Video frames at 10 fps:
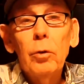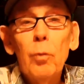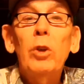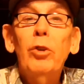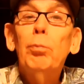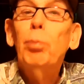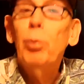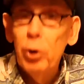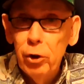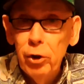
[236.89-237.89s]
What's
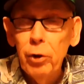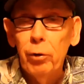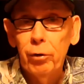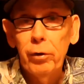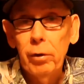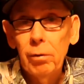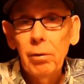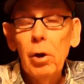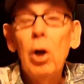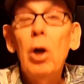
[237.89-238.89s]
produced?
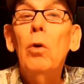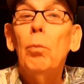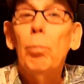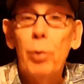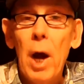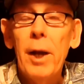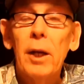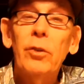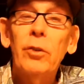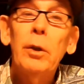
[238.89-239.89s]
Oh, products.